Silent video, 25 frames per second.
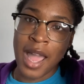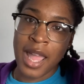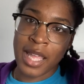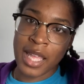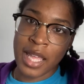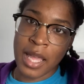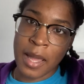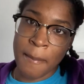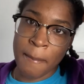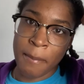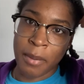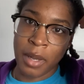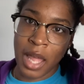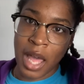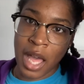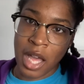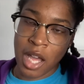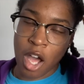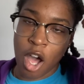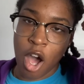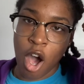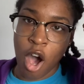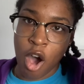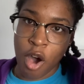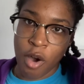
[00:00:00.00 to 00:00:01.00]
can block
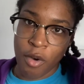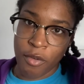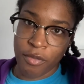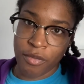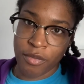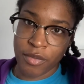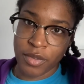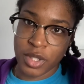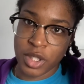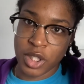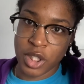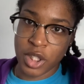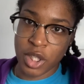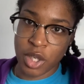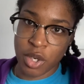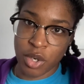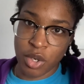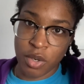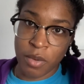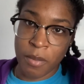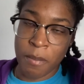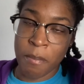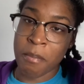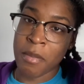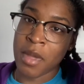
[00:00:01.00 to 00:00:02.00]
off certain
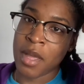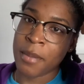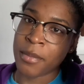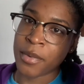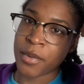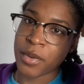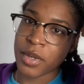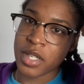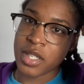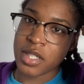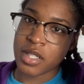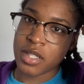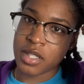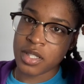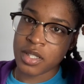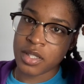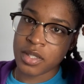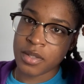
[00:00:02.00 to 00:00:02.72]
memories